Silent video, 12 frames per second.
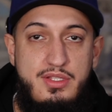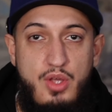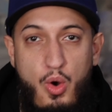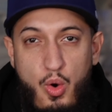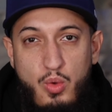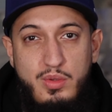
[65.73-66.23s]

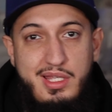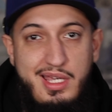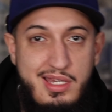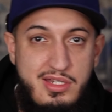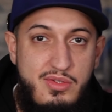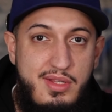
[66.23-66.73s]
The
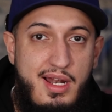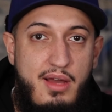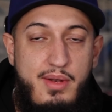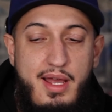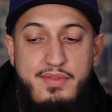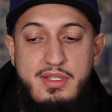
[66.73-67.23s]
only issue that I
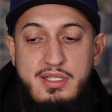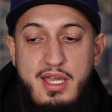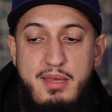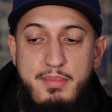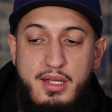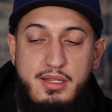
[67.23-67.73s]
would have to
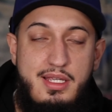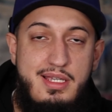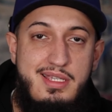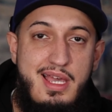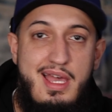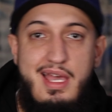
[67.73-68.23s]
say about
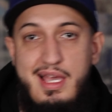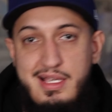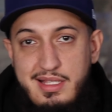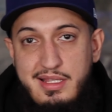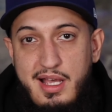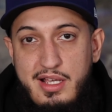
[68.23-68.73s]
this
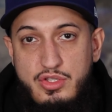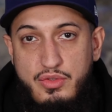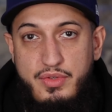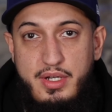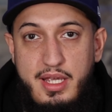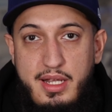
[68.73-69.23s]
is it does
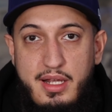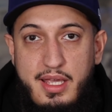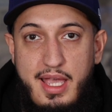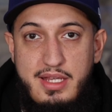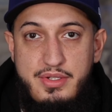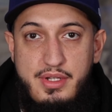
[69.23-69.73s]
overheat
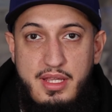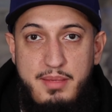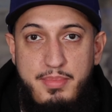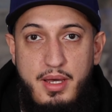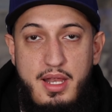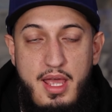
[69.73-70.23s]
occasionally,
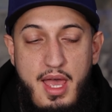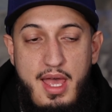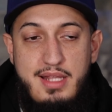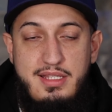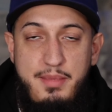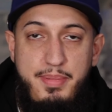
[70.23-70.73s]
but
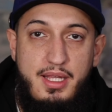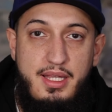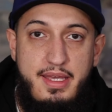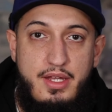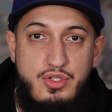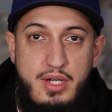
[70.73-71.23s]

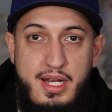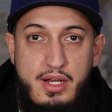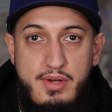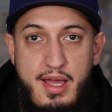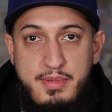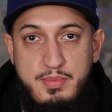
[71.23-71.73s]
typically I'll try to
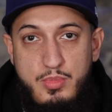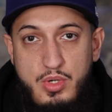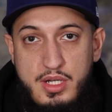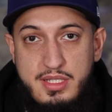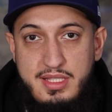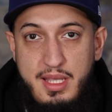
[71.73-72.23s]
grab
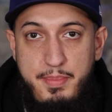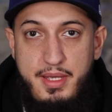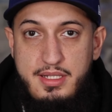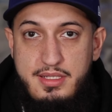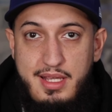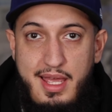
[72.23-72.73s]
small
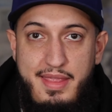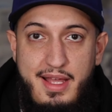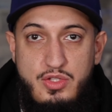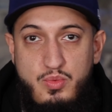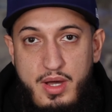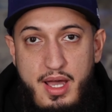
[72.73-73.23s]
snippets, and
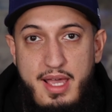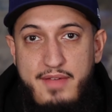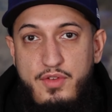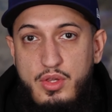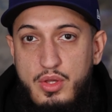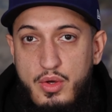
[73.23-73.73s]
that's why
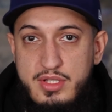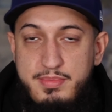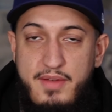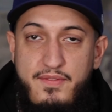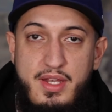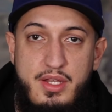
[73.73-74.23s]
if you
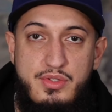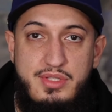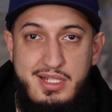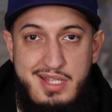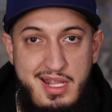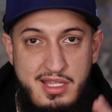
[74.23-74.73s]
notice my videos,
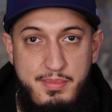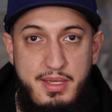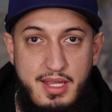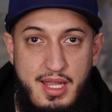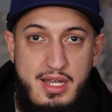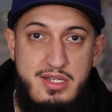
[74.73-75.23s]
they tend to
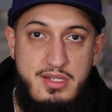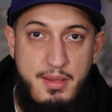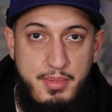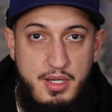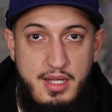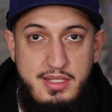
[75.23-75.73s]
be a lot of
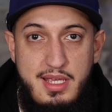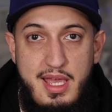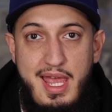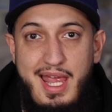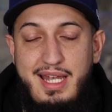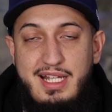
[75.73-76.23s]
jump cuts,
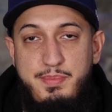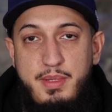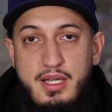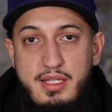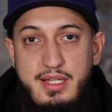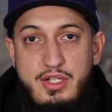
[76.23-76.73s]
and that's
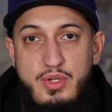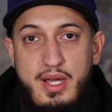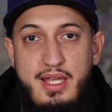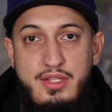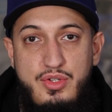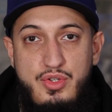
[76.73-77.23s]
because I
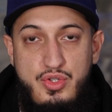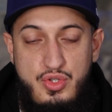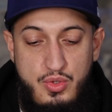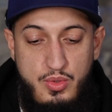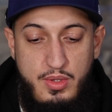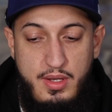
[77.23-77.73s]
try to
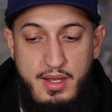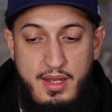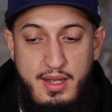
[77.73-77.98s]
shoot